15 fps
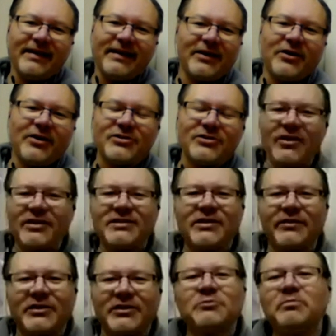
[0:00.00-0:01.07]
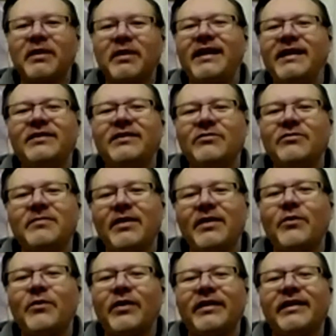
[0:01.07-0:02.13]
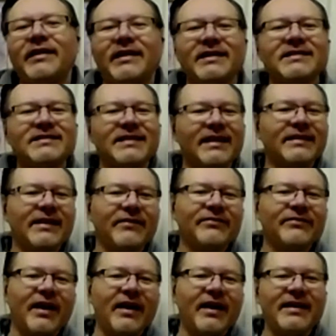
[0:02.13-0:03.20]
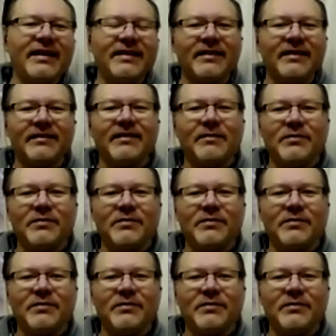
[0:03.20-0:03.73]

you know, as long as they're explaining to me what it is that they've done and the